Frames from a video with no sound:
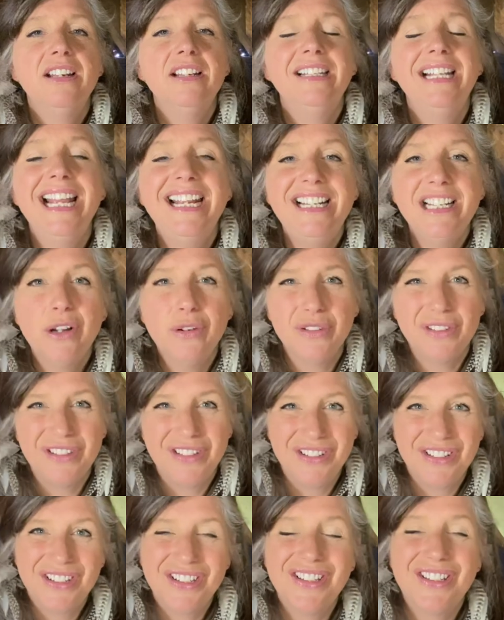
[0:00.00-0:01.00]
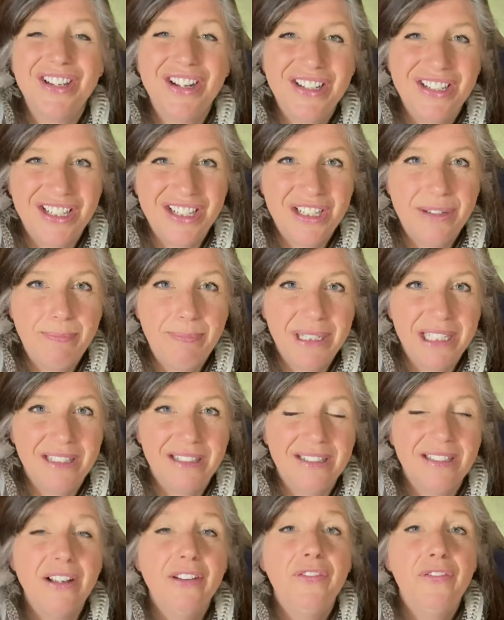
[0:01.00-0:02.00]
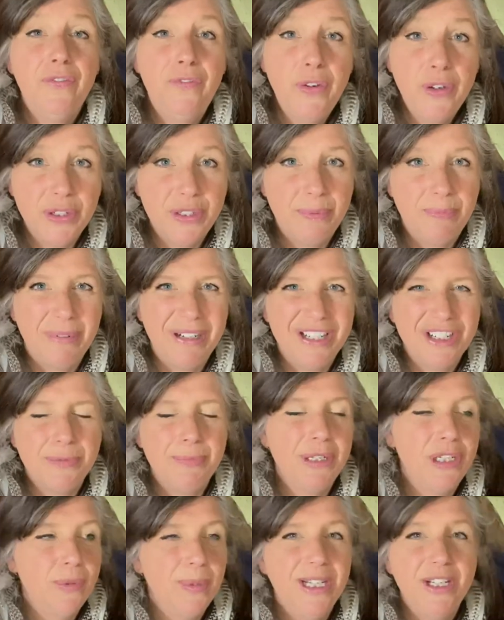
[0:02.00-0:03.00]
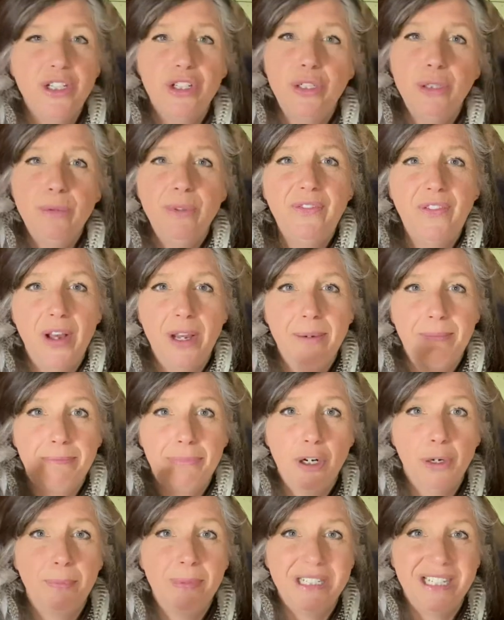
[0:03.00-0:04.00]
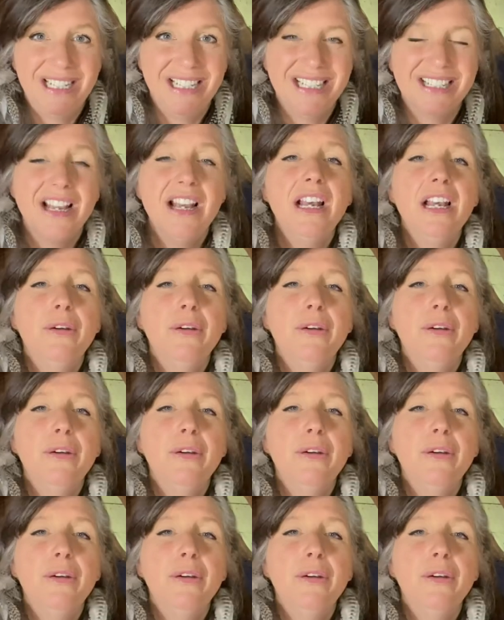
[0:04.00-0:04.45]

Lady Constance decided to build a footbridge between two of her properties,